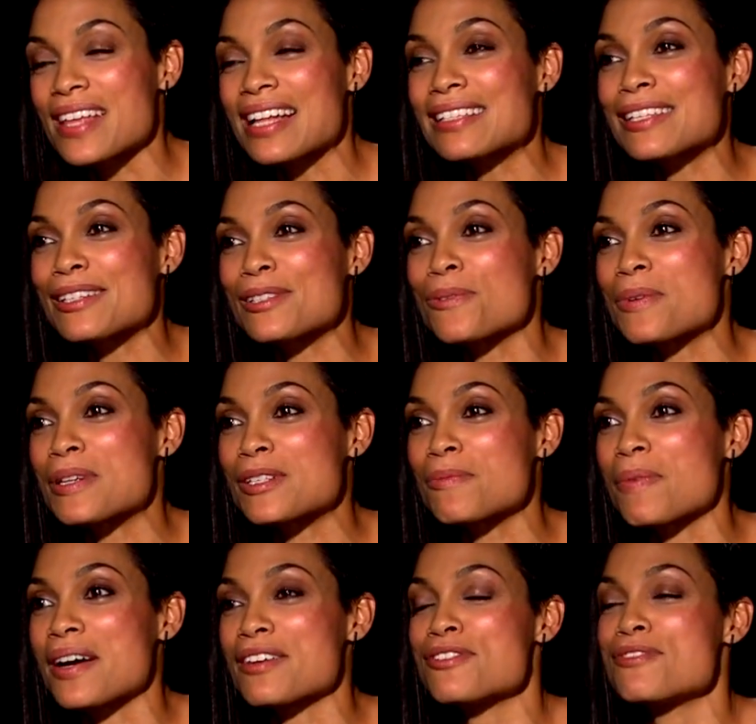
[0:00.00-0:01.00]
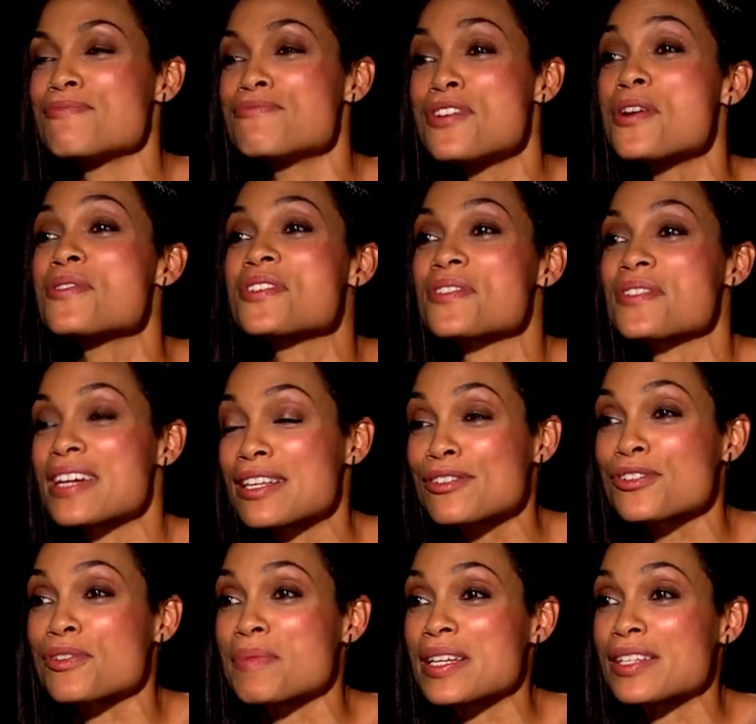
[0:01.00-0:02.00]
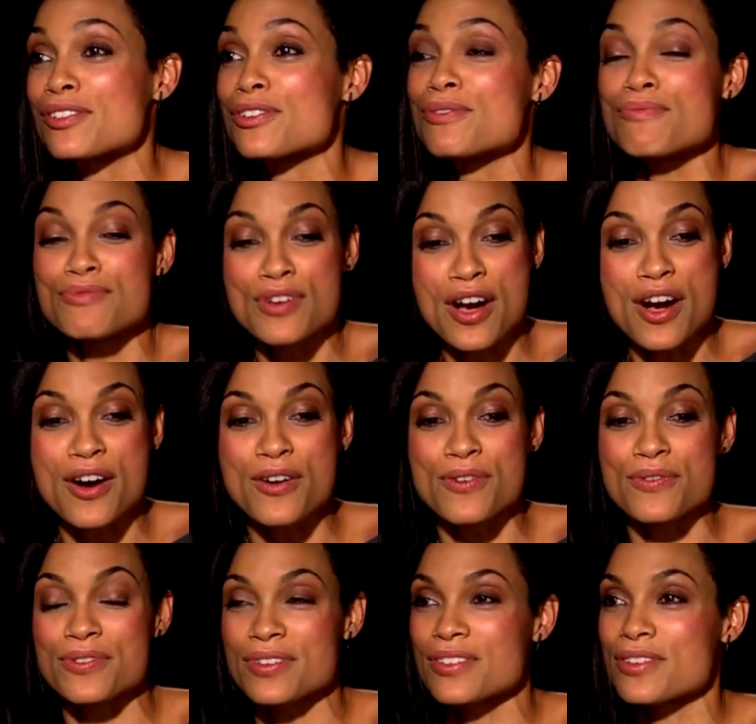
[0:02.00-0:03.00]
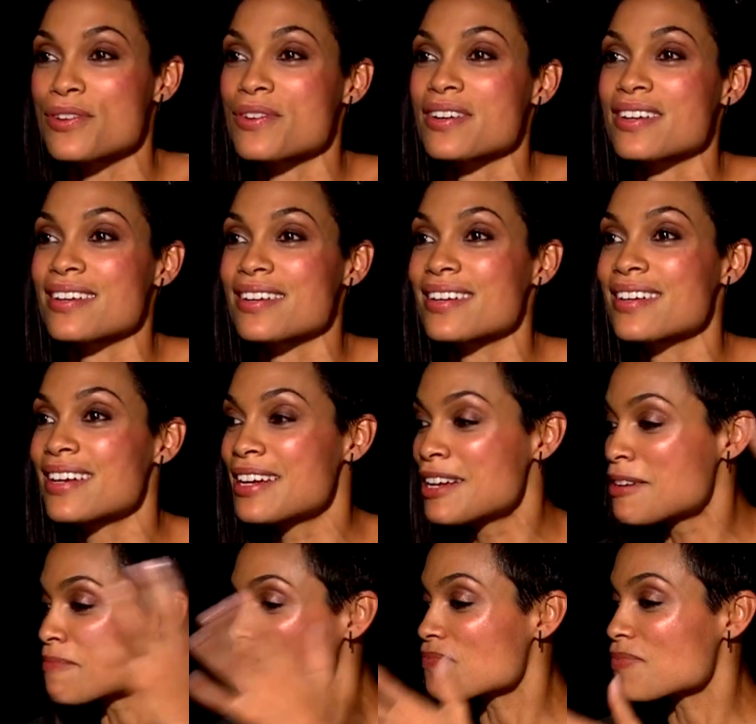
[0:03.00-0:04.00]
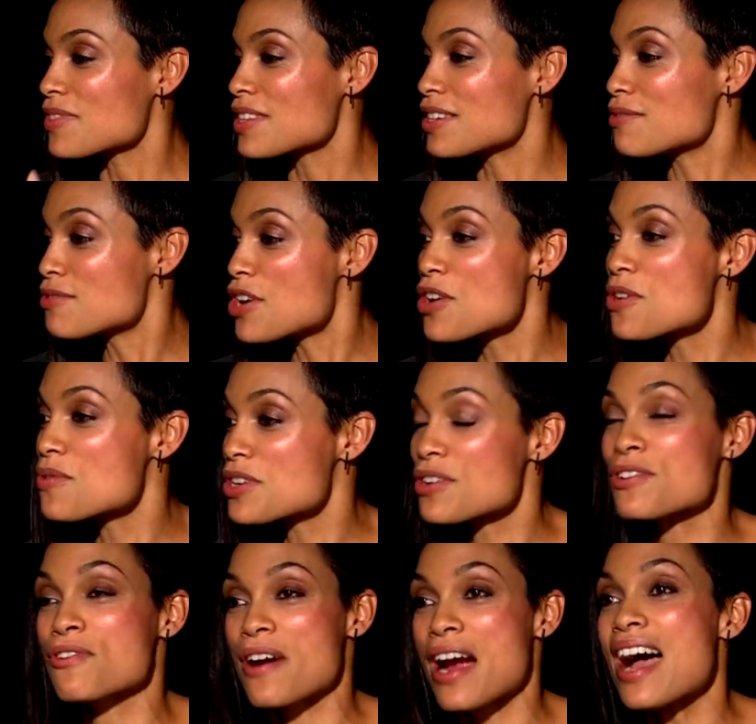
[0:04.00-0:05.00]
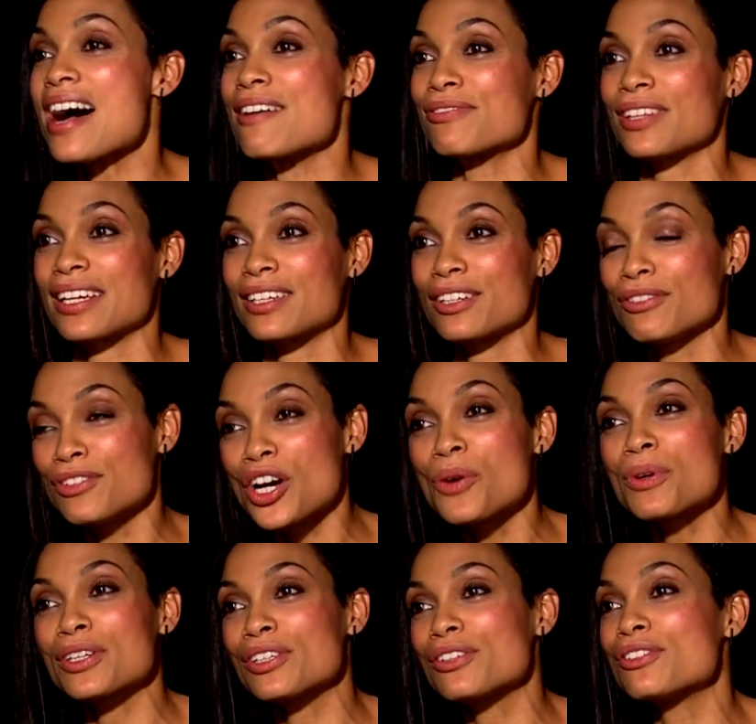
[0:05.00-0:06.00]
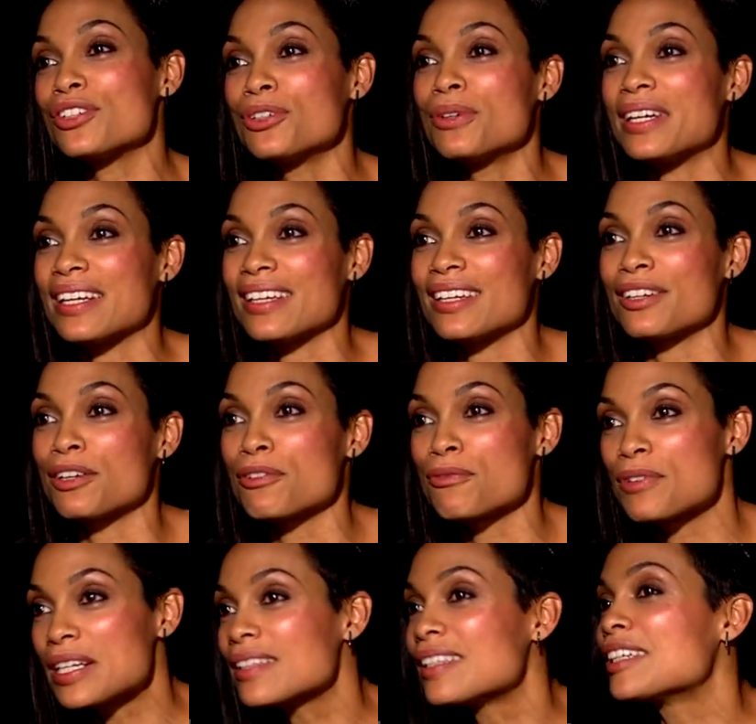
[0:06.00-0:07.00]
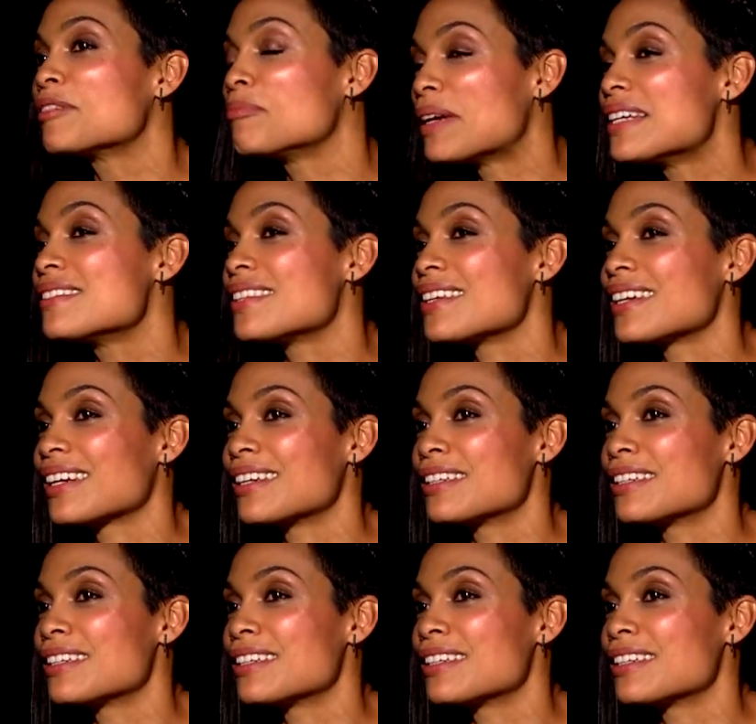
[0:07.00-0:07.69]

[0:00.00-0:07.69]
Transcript: That's the sweet spot. You know your instruments. You know your you know your craft, like you know what you're doing. You're really amazing.